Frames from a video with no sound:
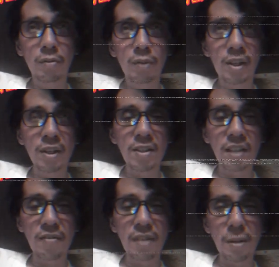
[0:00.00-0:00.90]
we can say
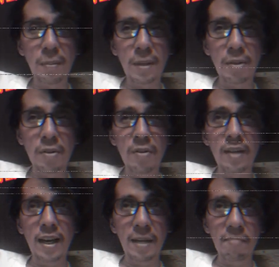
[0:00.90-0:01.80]
in Filipino
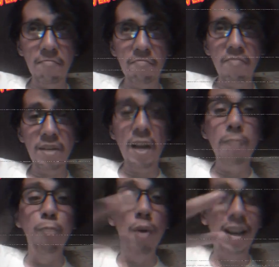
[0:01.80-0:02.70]
that
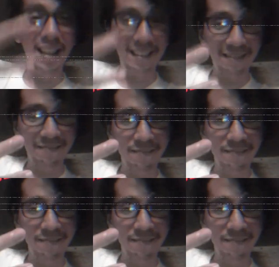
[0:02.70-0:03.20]
nagbunga rin